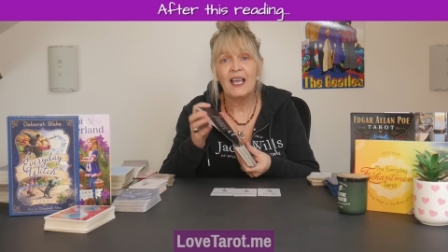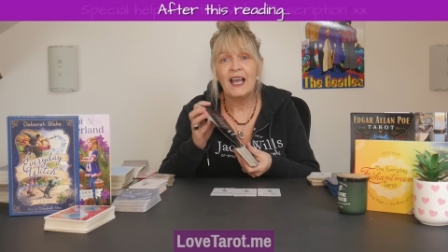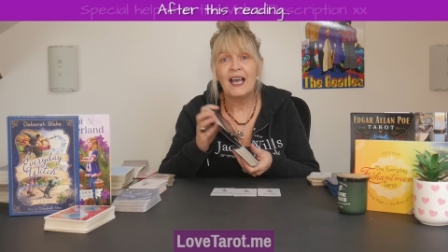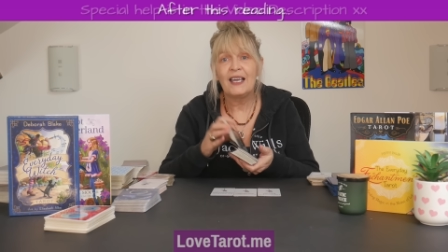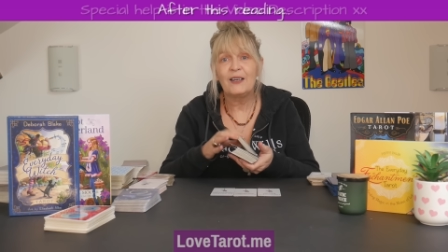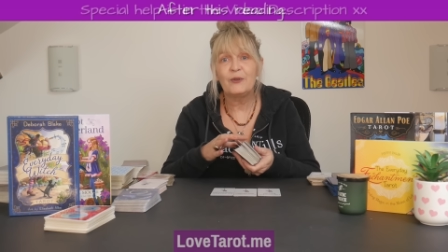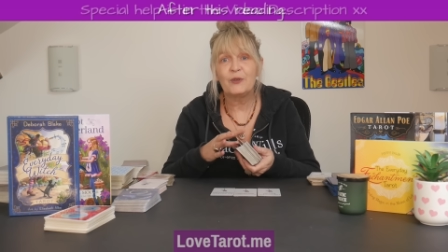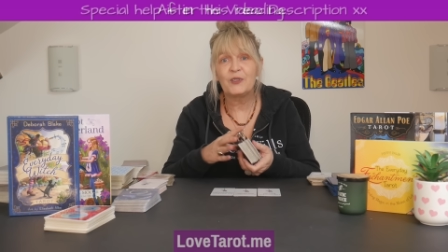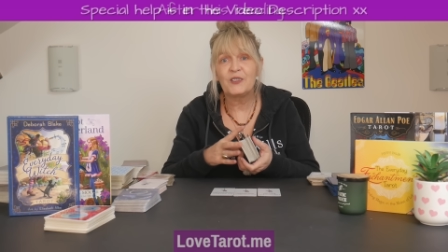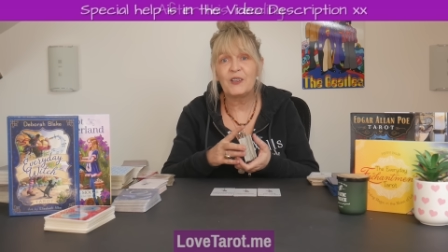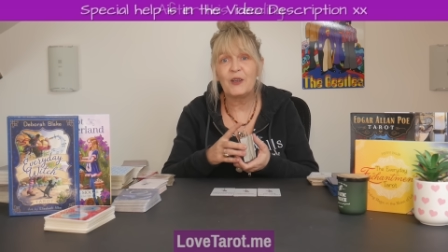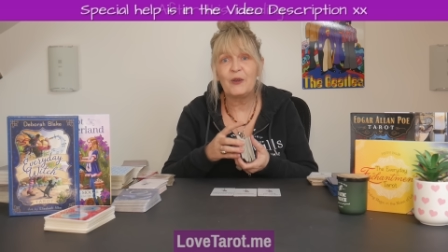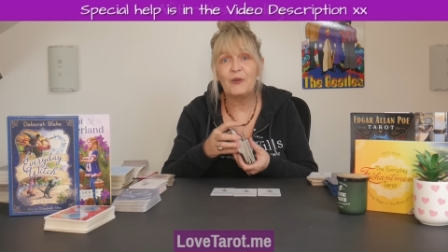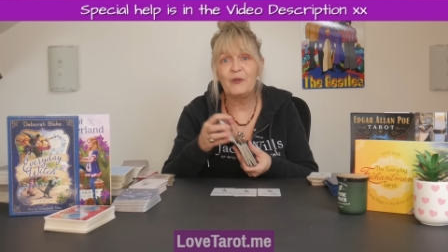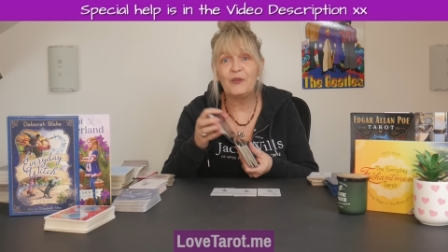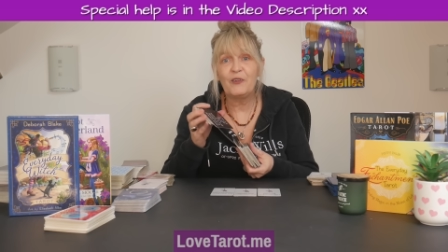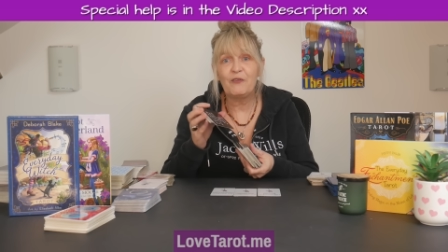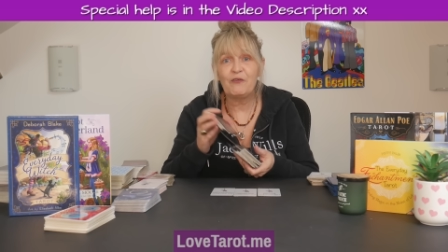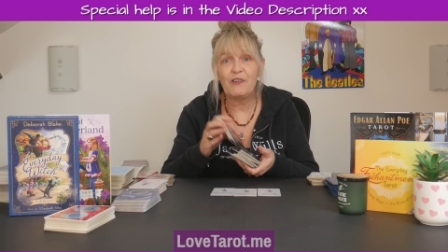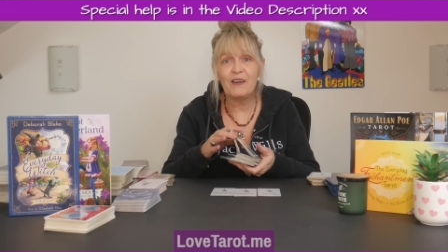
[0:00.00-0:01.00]
and also
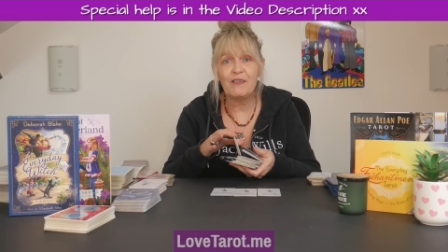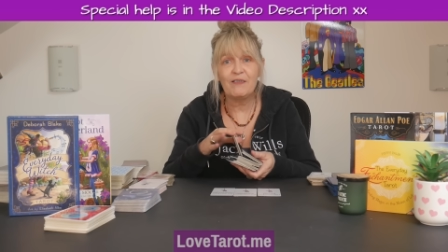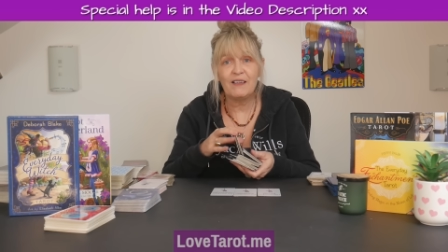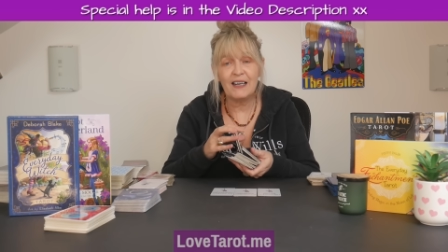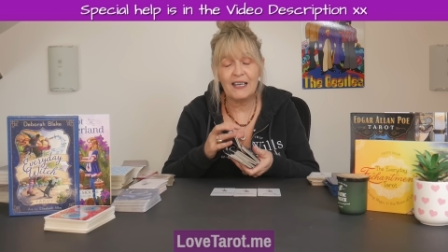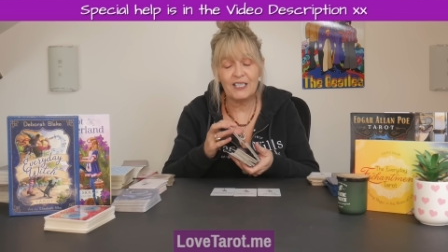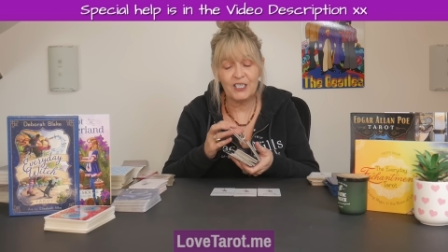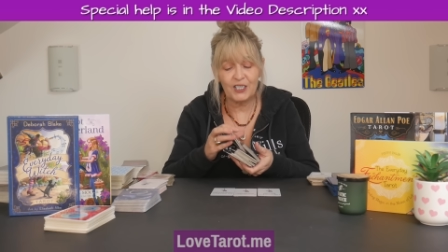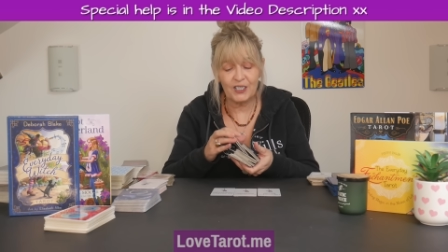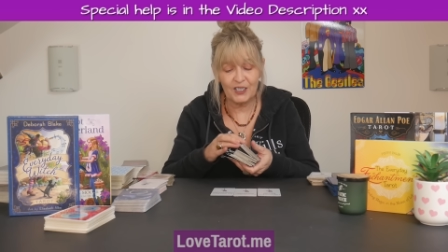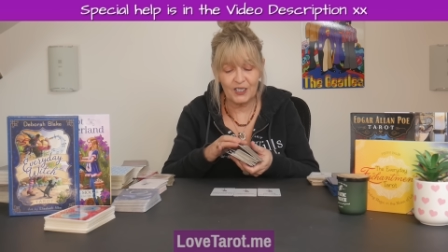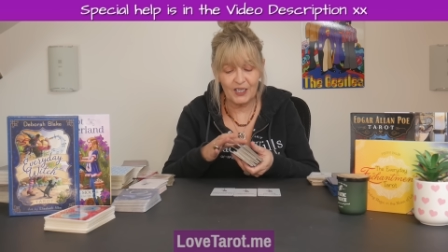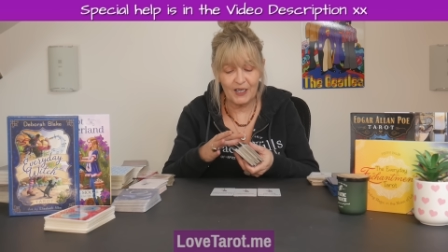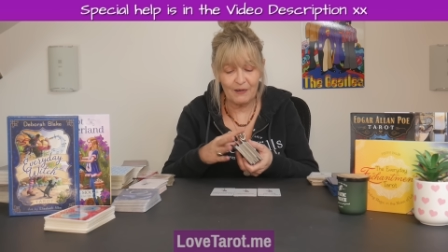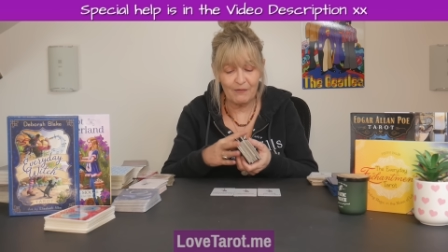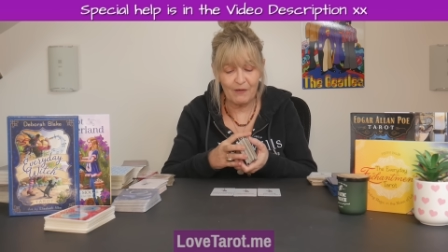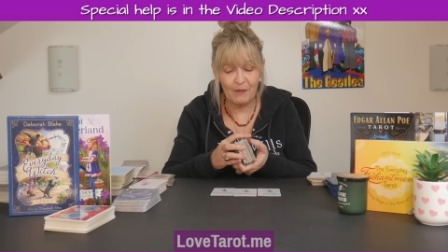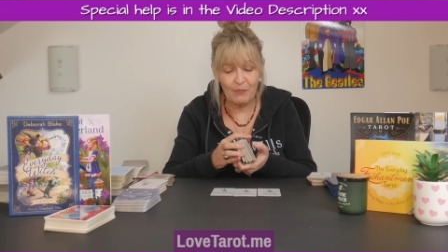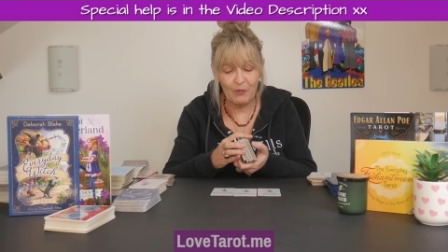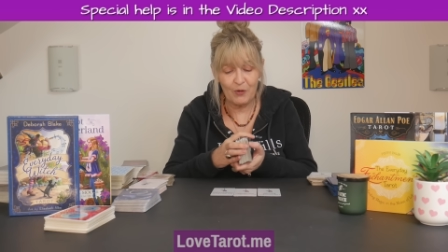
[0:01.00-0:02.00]
the free
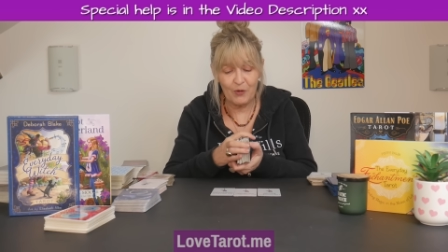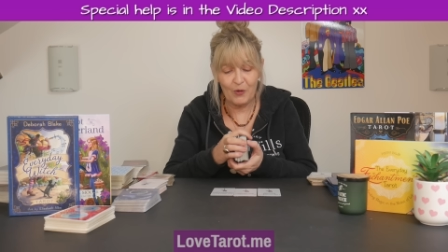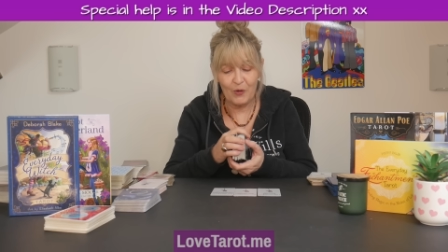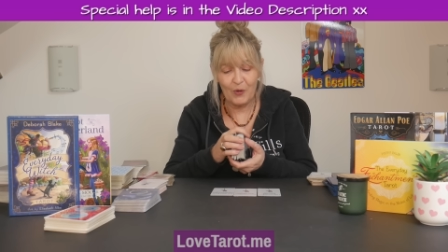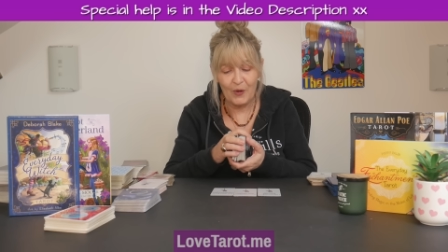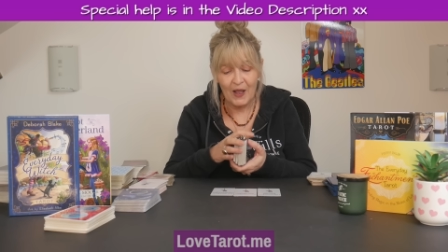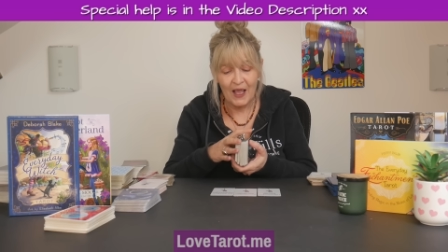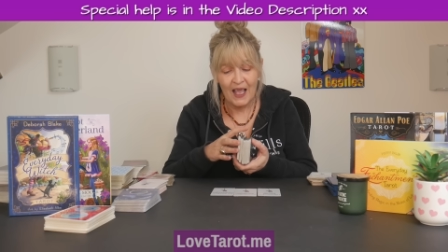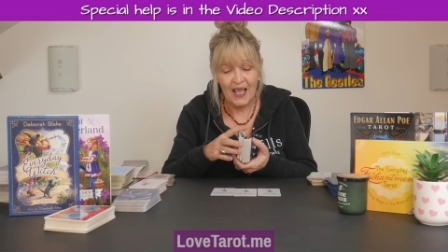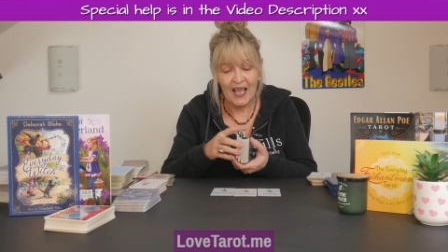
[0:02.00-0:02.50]
relationship report.